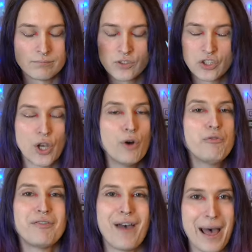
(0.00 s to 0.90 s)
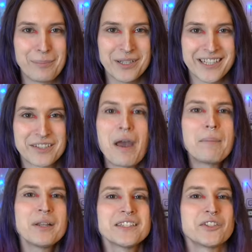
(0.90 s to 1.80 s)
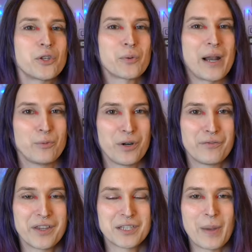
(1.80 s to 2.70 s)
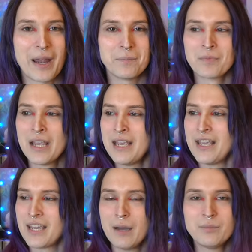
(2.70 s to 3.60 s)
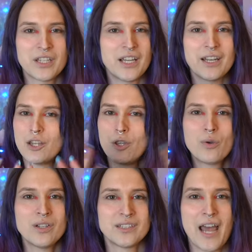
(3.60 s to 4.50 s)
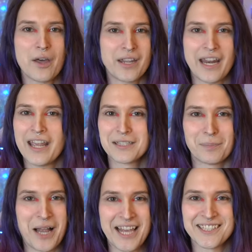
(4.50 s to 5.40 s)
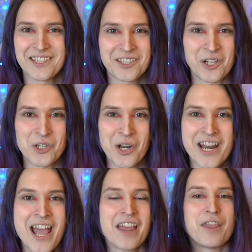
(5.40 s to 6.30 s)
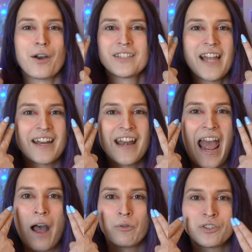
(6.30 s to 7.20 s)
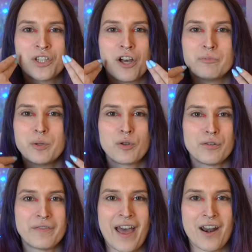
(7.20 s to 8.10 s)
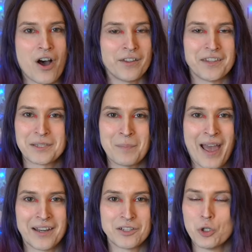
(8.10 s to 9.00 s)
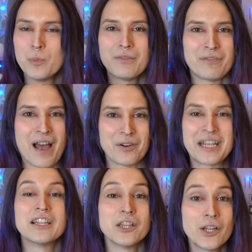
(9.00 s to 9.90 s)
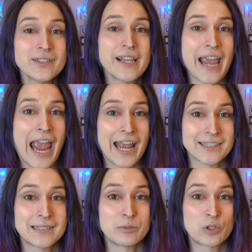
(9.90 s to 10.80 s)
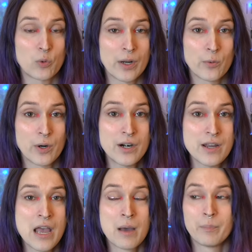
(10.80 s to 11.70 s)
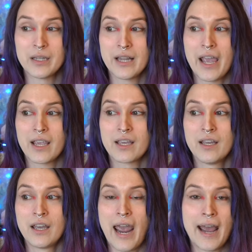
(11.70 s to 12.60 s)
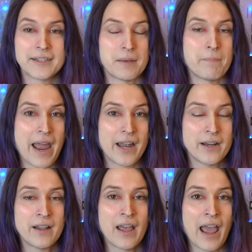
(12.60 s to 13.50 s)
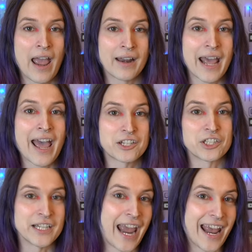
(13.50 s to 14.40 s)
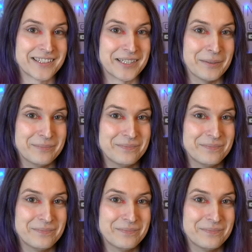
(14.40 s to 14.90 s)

so fabulous. Fabulous is the right word for this man. He comes in, you can tell that he is a plastic surgeon. There's not an ounce of buccal fat on this man to be found. He looks like handsome Squidward, but like as a man and actually handsome.